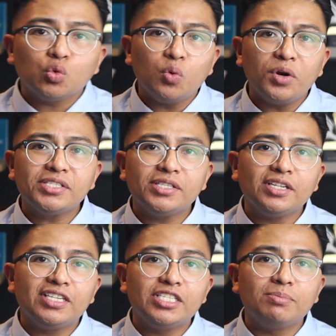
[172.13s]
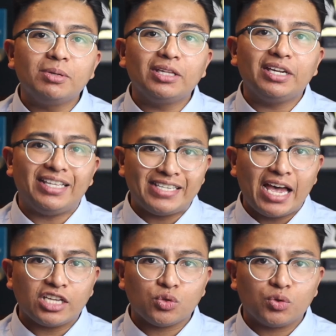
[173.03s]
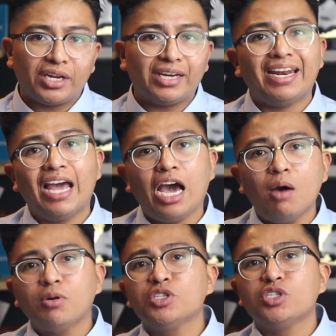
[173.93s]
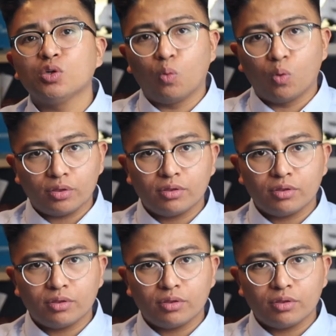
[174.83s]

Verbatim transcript: what is the disability tax credit and how much is it worth?